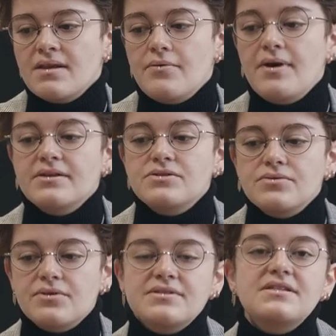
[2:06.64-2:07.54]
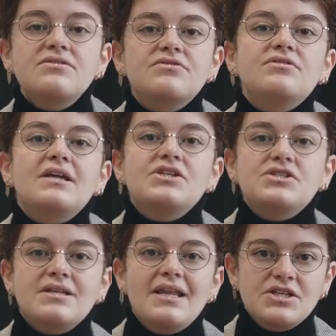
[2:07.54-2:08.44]
We had to consider the
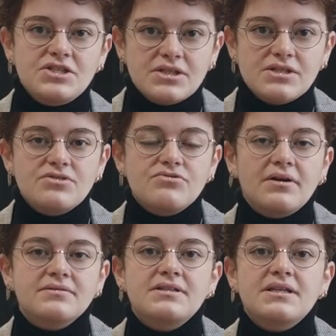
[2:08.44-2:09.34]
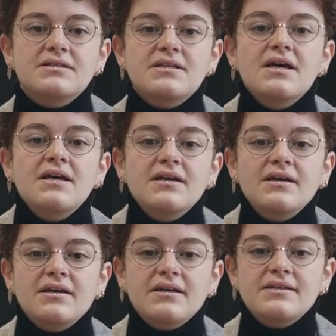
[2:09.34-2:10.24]
legislation surrounding
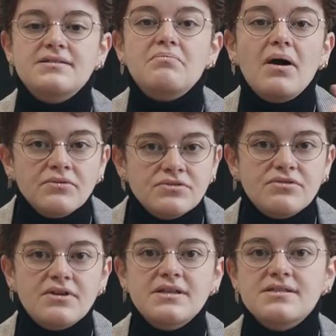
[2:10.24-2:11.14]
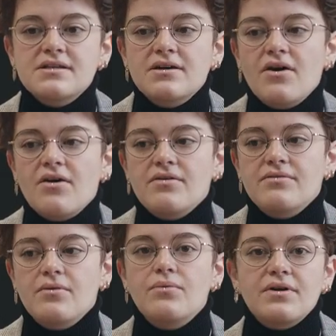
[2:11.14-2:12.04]
the boundaries
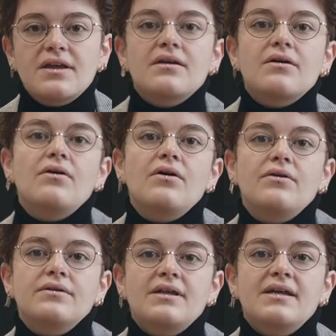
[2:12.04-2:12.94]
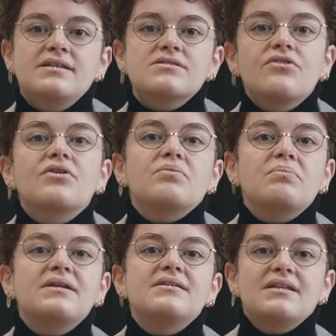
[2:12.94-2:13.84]
of working on an historical
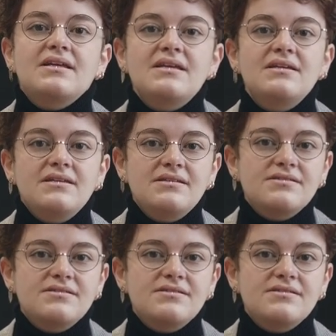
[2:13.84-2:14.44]
building in